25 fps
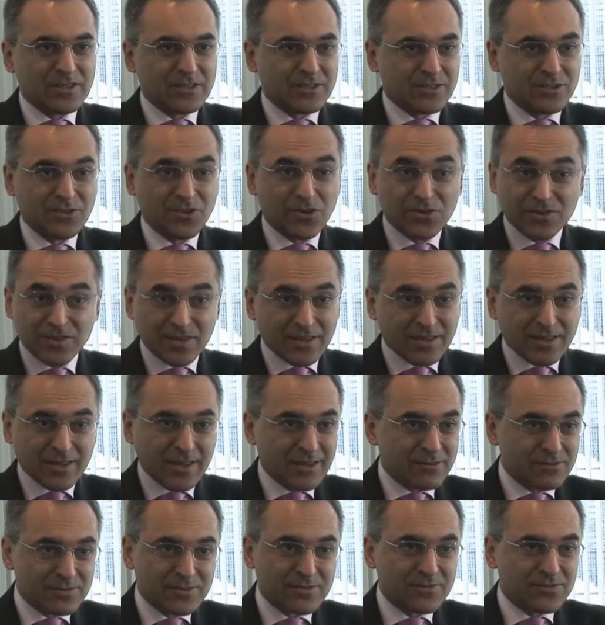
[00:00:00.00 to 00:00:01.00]
does not
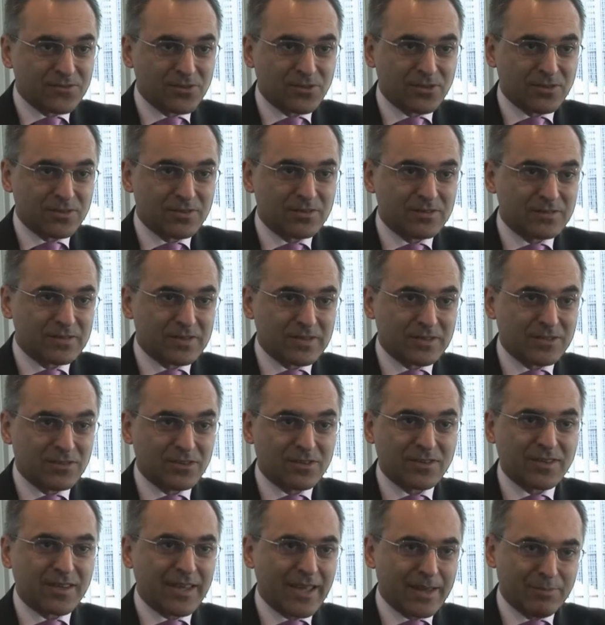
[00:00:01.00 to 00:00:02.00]
account for, does not
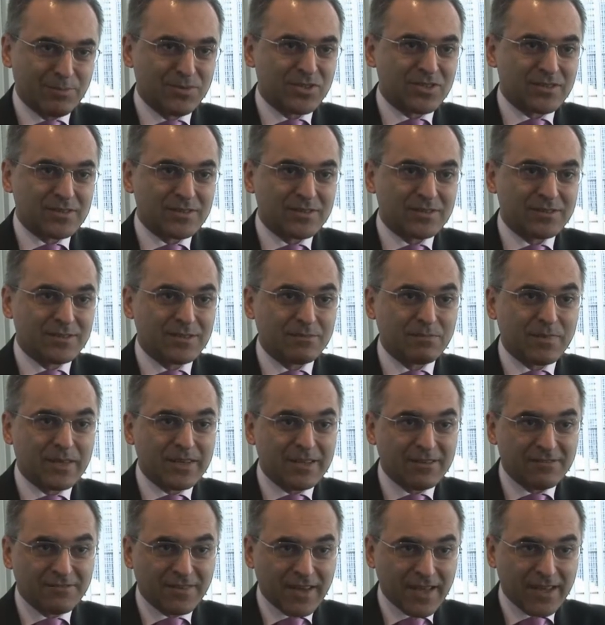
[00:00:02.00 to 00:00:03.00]
capture the
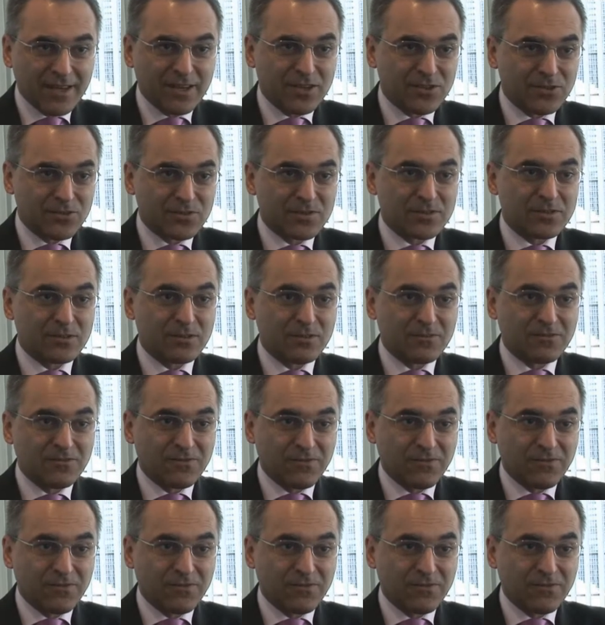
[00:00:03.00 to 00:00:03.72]
many values of